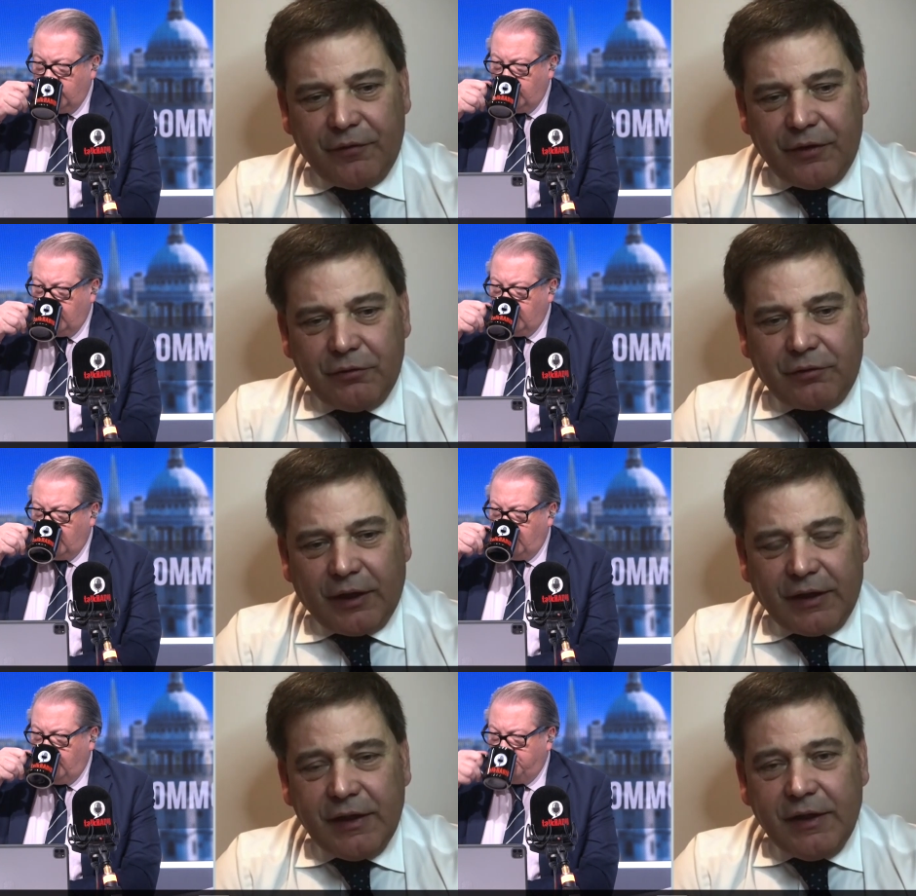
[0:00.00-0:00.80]
Speaker 1: in the U
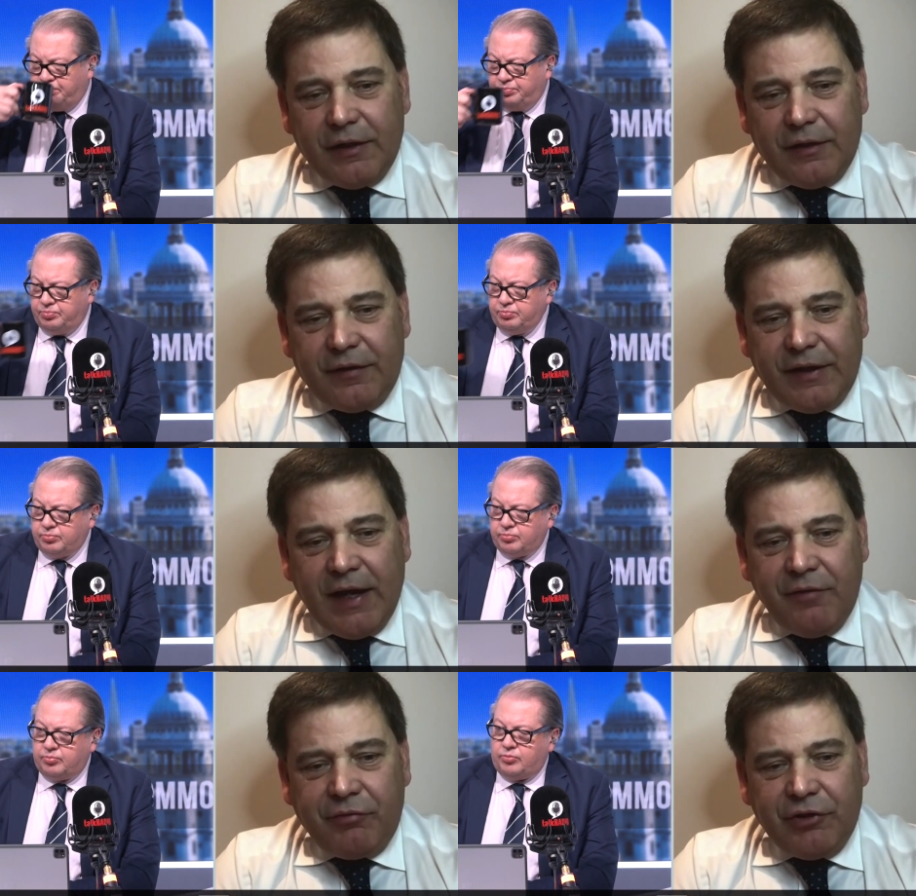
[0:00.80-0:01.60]
K. The
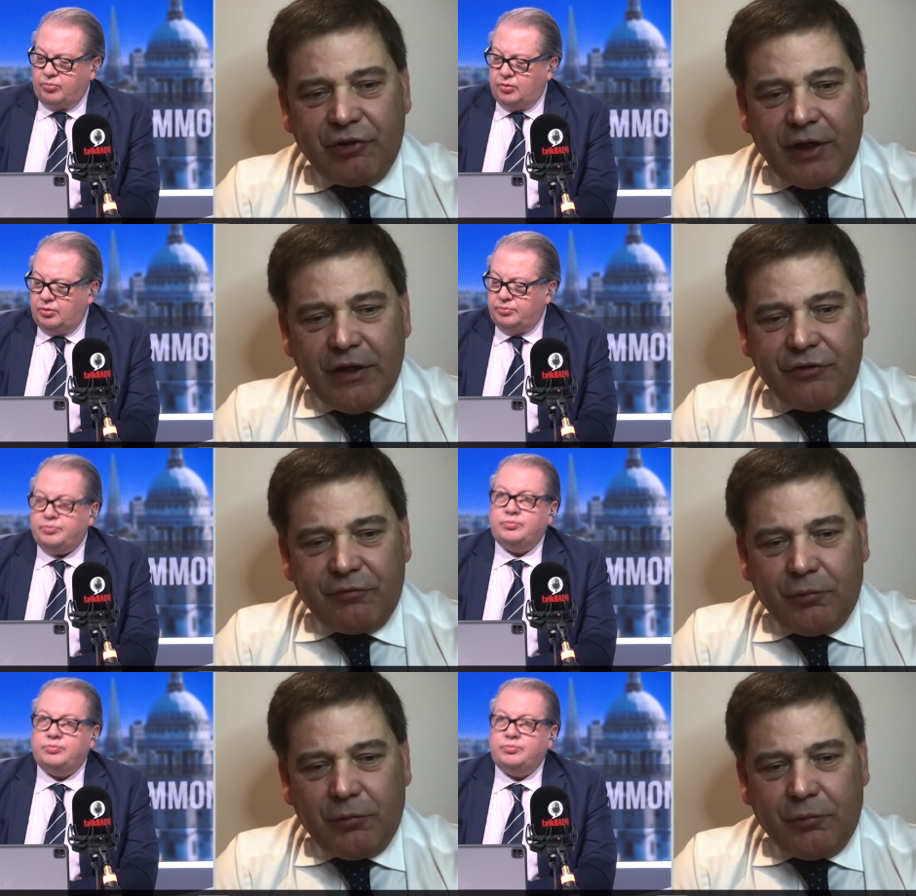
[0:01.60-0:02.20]
average age of